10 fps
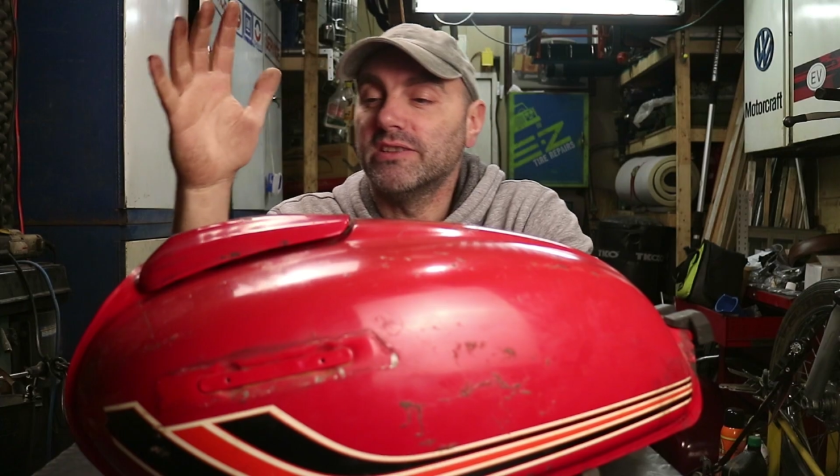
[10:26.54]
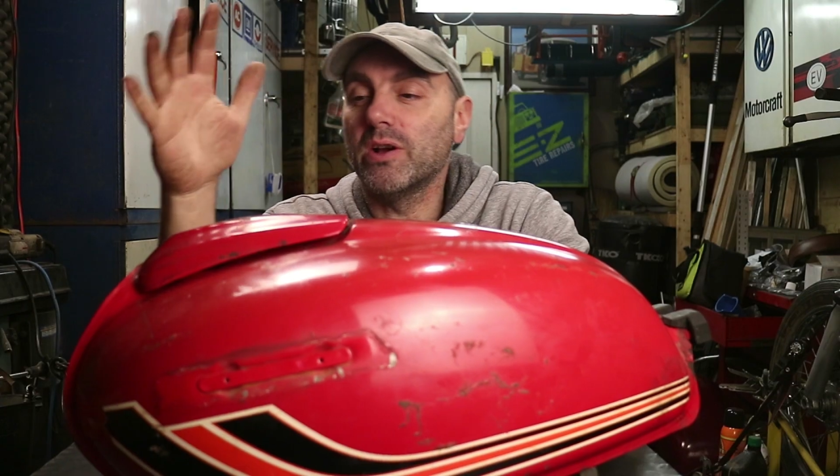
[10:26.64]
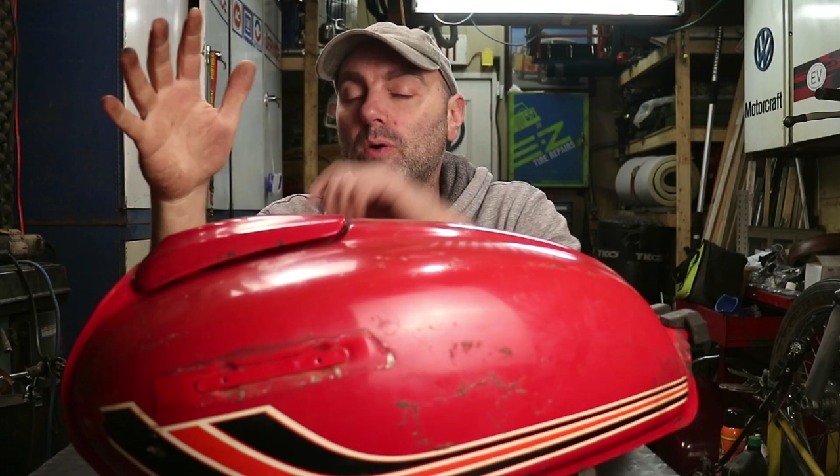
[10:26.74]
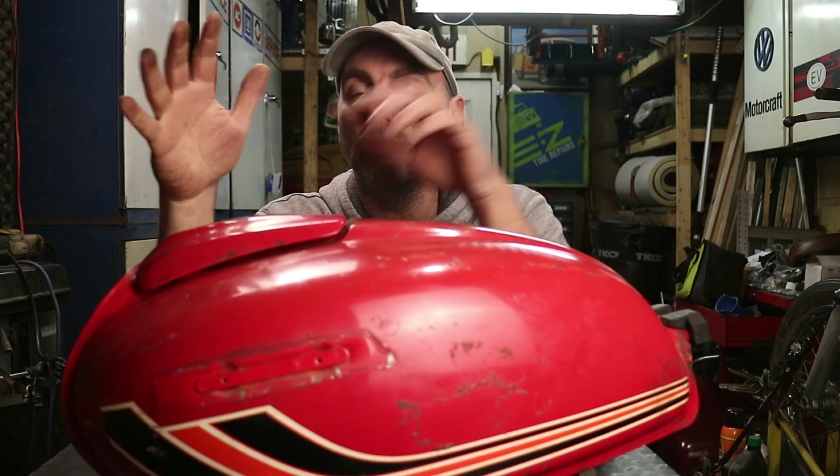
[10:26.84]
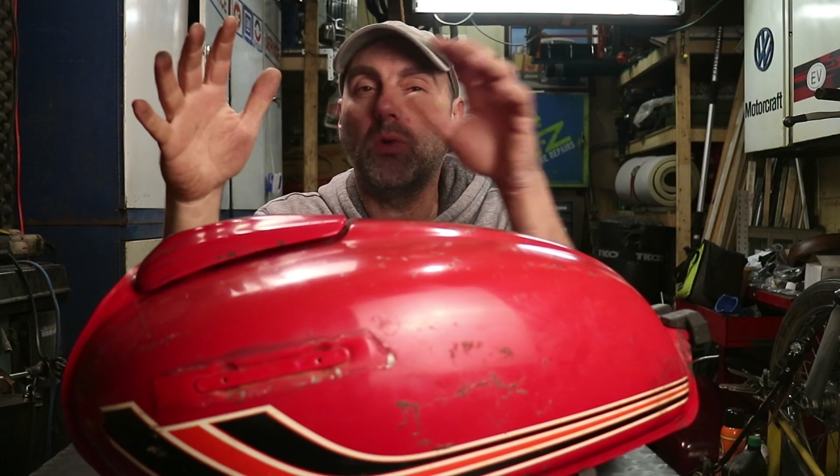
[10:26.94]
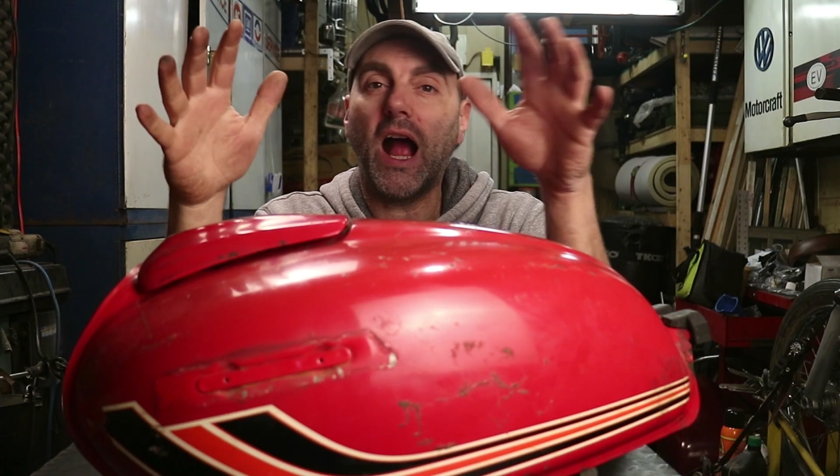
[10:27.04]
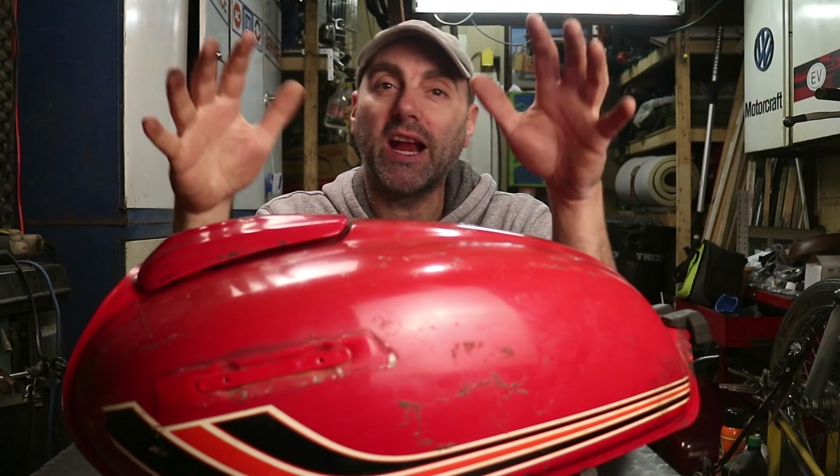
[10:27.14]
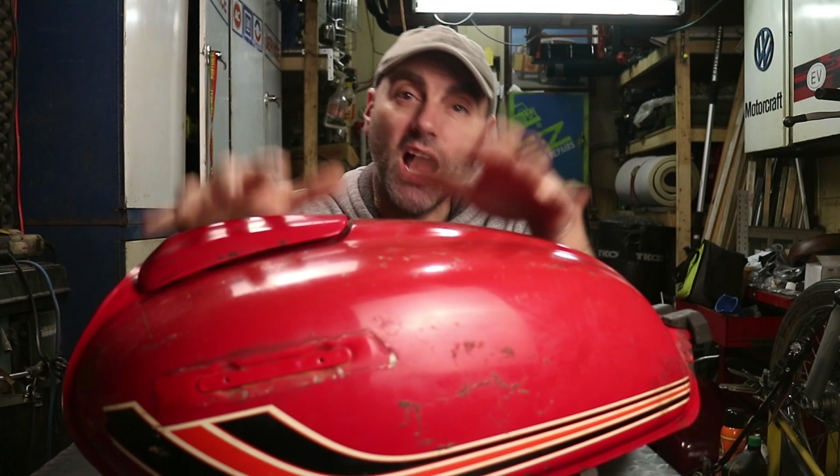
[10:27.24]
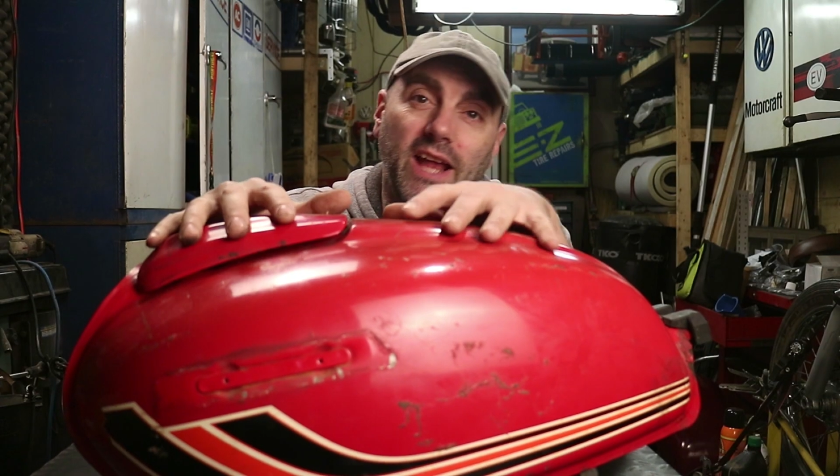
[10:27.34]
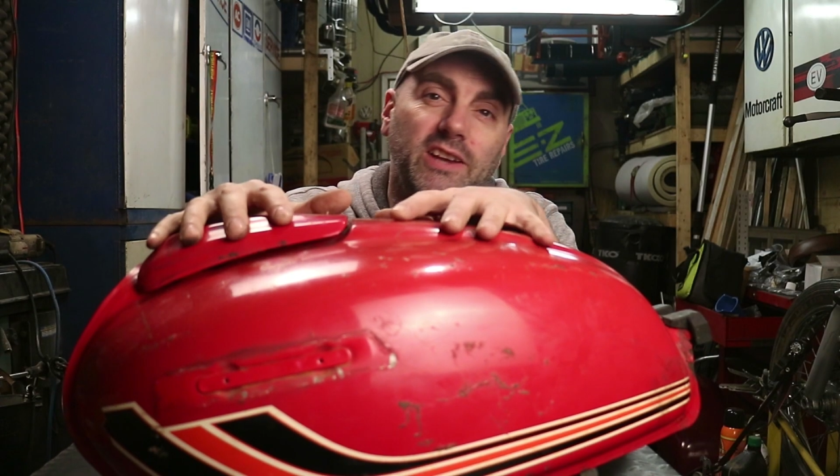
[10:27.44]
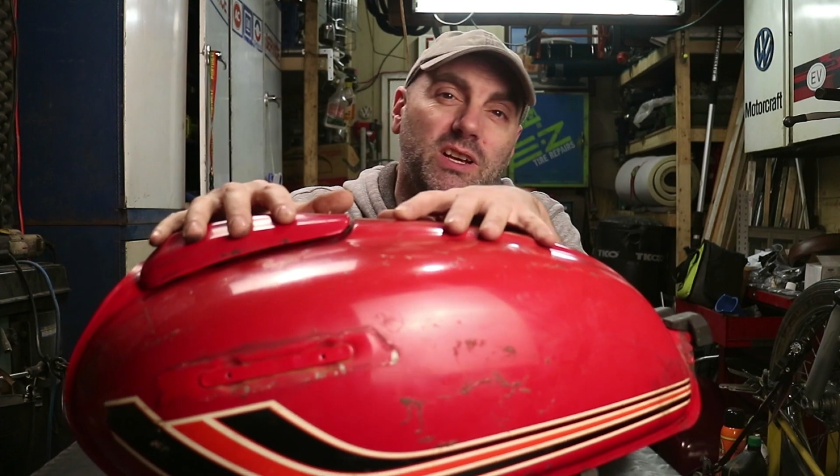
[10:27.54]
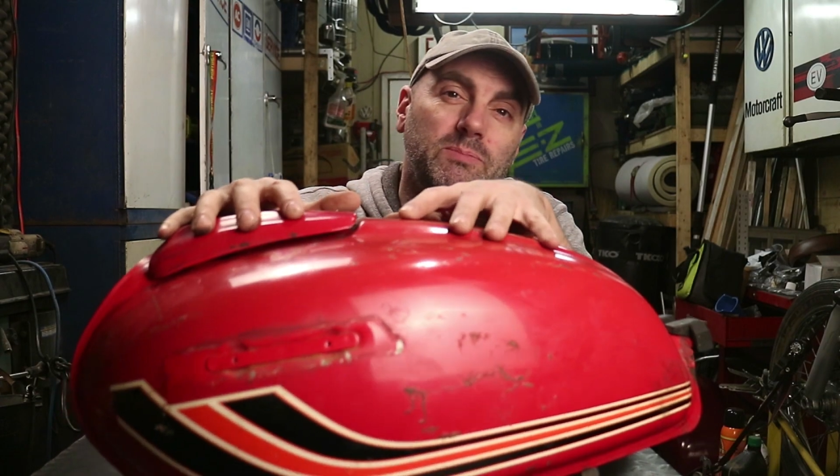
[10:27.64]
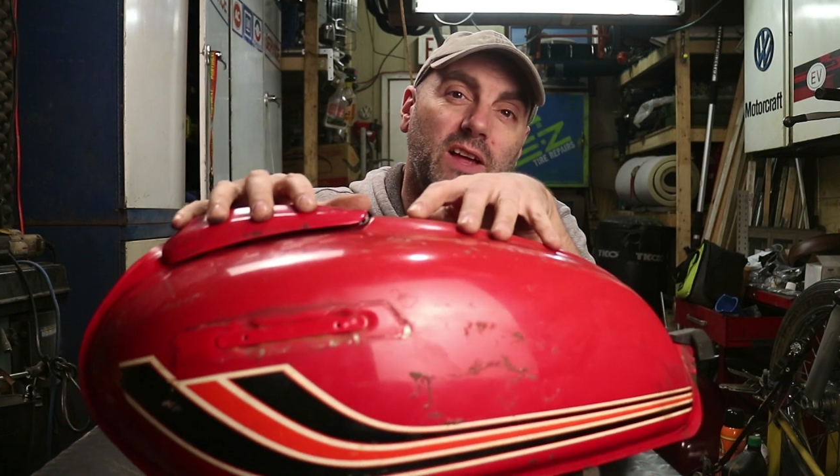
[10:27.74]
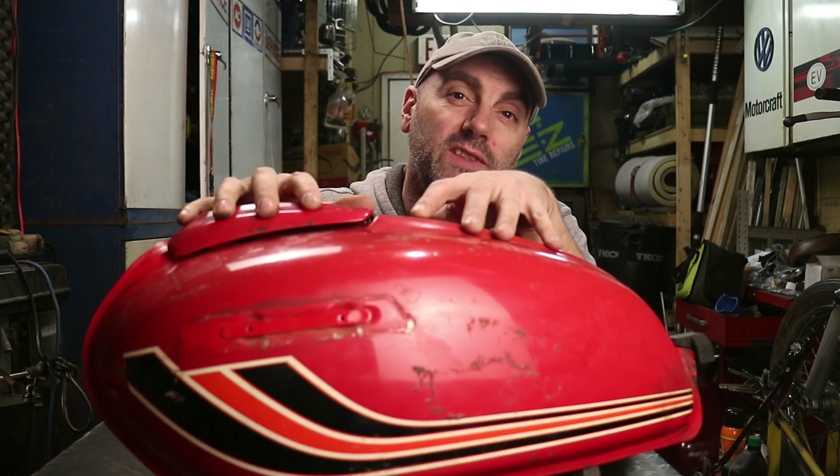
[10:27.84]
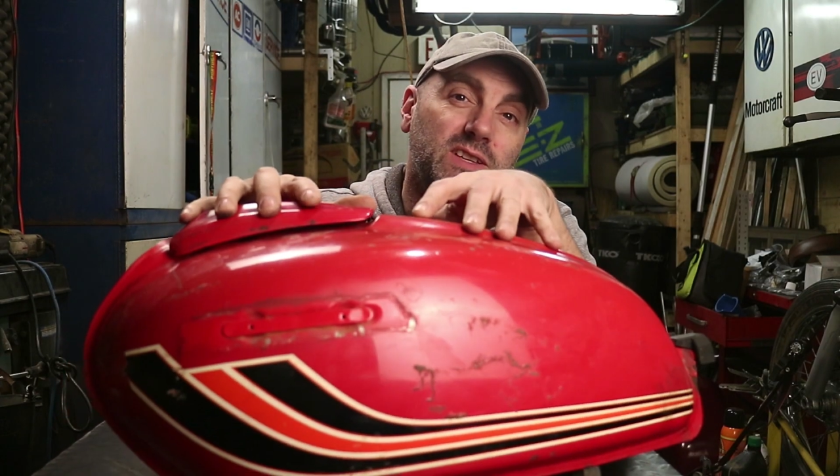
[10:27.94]
So I kind of
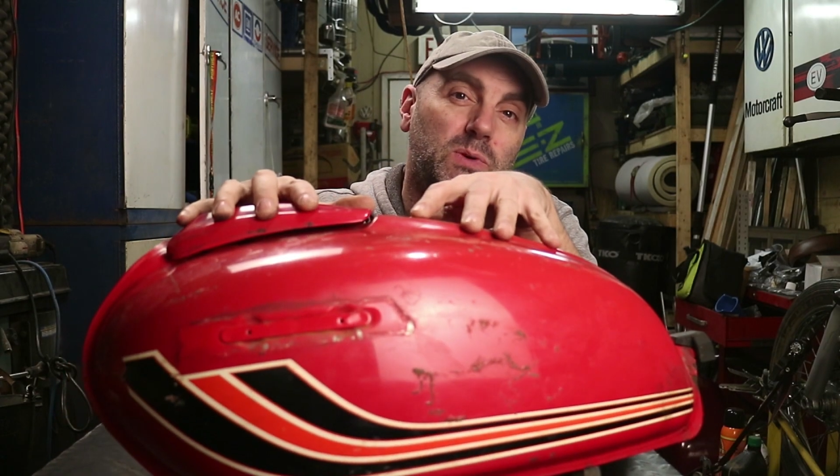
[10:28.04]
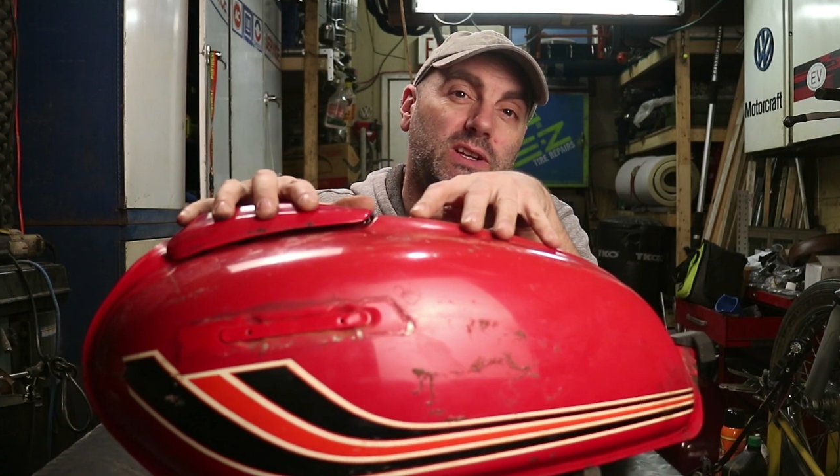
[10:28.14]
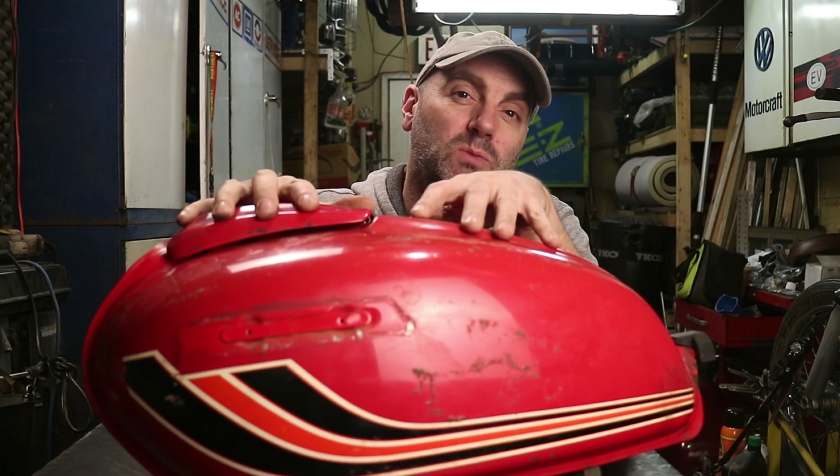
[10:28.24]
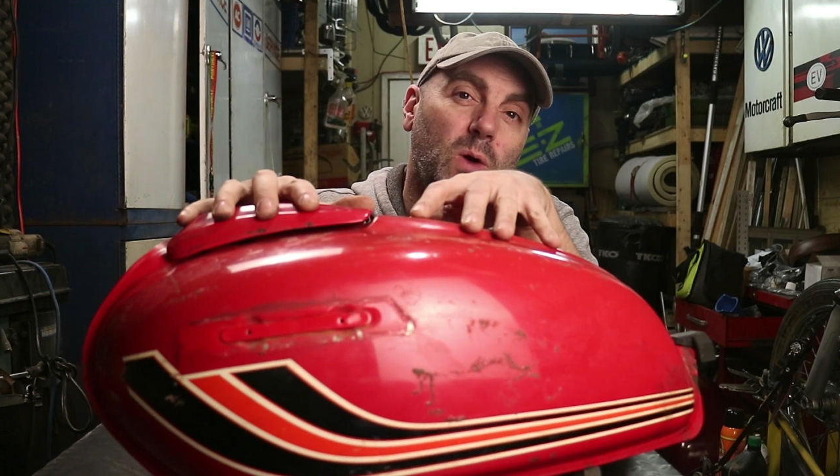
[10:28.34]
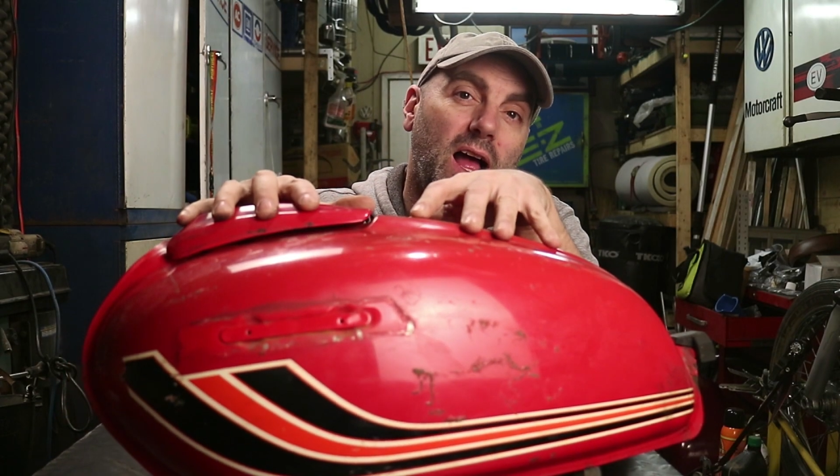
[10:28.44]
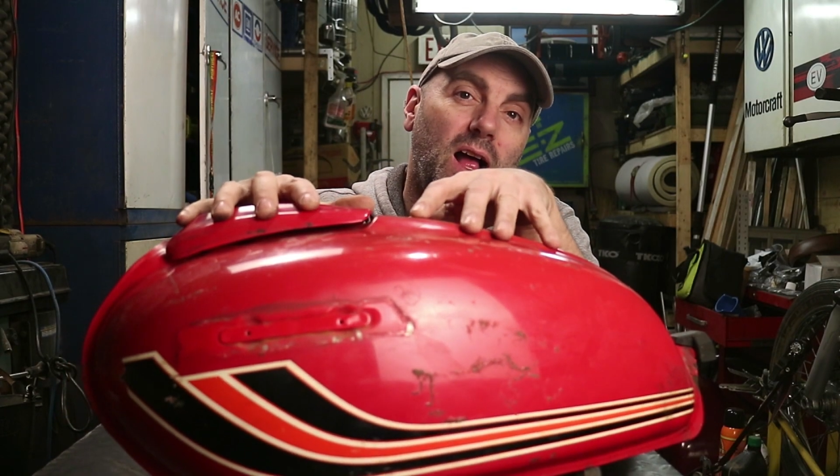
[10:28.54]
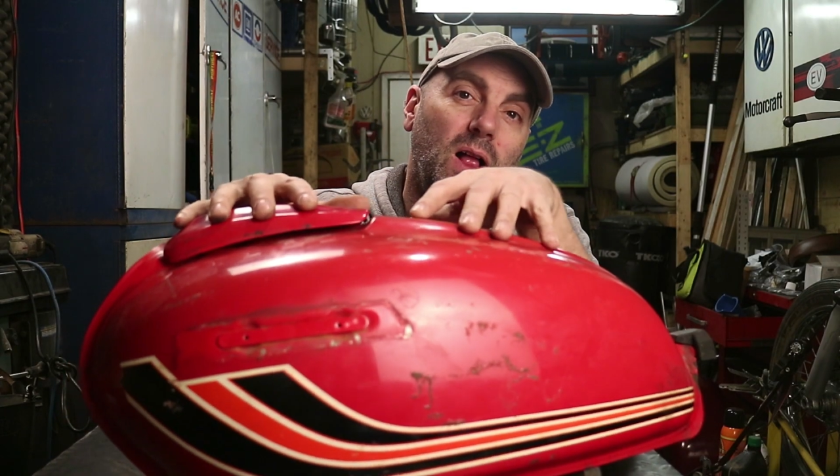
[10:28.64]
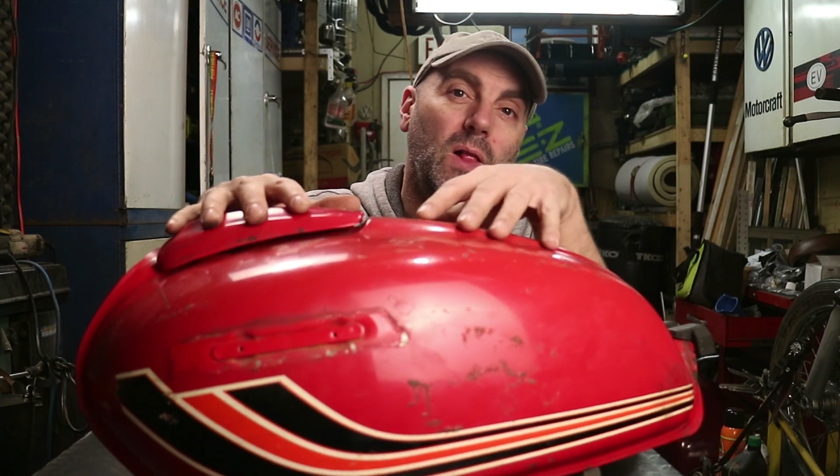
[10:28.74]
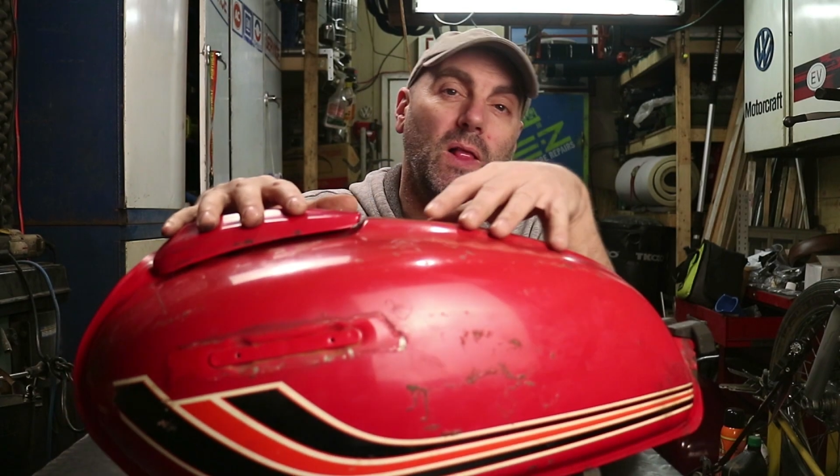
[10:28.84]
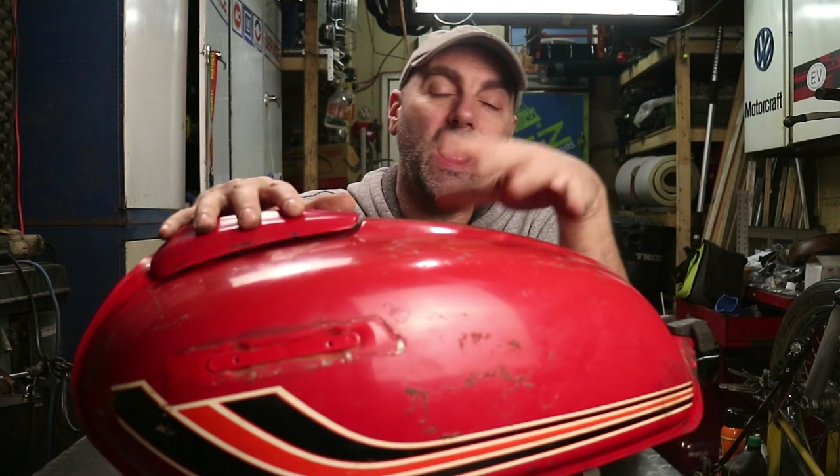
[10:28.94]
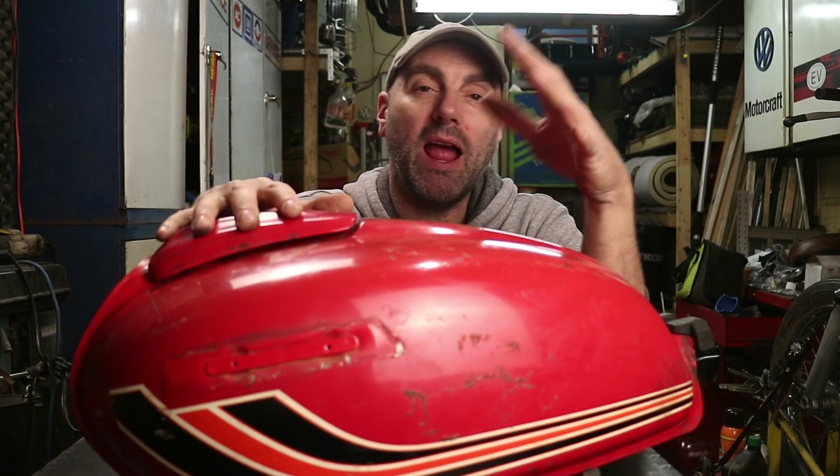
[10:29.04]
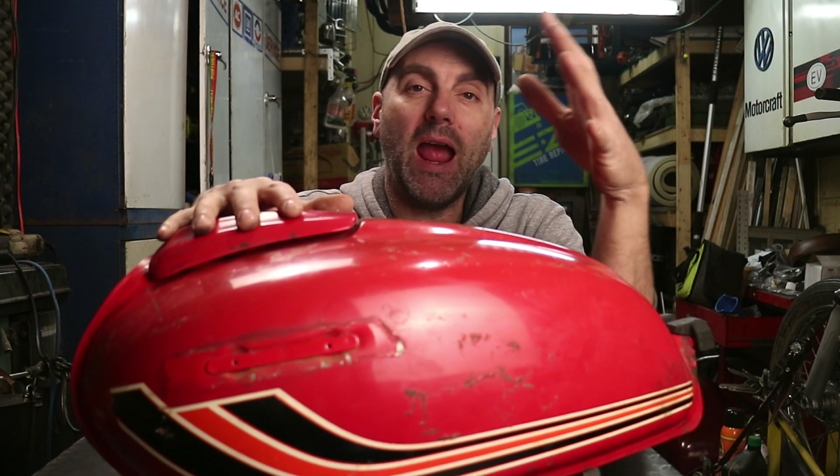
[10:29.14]
jumped on this one as well,